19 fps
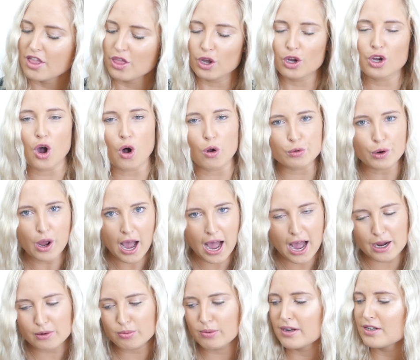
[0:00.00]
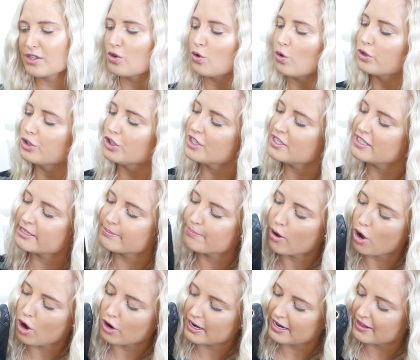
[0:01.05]
The gold hardware is gorgeous. This
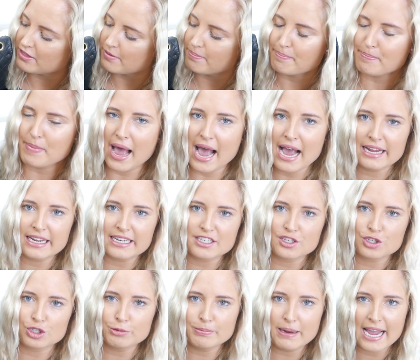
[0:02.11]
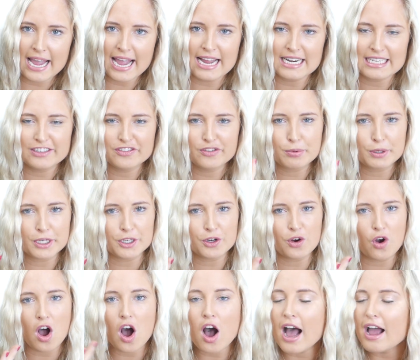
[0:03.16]
pocket in the back is super handy for putting
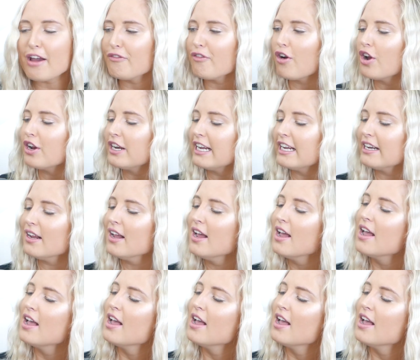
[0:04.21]
your iPhone in.